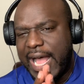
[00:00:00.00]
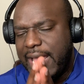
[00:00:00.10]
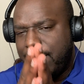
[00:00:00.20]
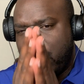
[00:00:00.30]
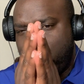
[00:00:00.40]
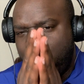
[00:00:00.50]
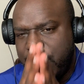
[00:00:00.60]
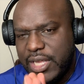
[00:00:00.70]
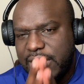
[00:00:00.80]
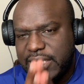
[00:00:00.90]
I am a
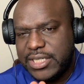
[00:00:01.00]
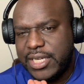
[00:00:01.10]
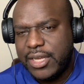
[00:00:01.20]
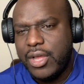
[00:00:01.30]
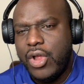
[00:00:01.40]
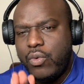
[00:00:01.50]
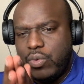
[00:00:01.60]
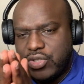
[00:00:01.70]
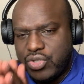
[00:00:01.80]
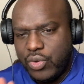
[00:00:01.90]
realistic,
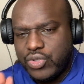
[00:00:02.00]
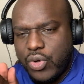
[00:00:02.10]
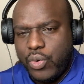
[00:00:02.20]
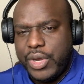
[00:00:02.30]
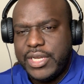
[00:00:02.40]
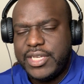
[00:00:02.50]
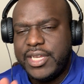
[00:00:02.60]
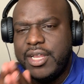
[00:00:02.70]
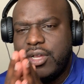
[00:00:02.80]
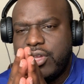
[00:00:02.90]

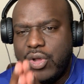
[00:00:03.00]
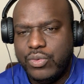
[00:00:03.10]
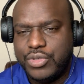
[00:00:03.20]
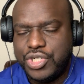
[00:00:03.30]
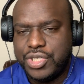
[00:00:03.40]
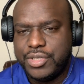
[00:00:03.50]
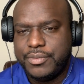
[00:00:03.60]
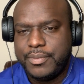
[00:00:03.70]
results-oriented coach.